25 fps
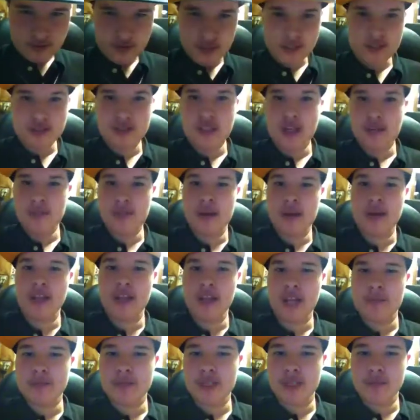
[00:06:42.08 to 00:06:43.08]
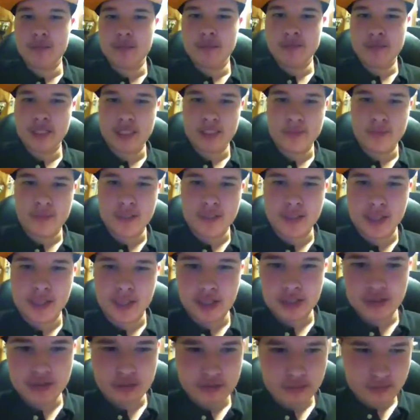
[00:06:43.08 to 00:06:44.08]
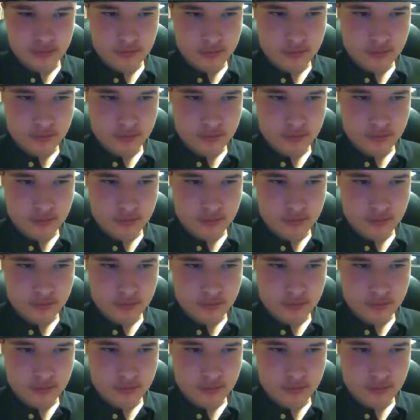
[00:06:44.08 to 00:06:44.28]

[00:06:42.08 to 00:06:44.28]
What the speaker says: That's not my laptop, that's my dad's.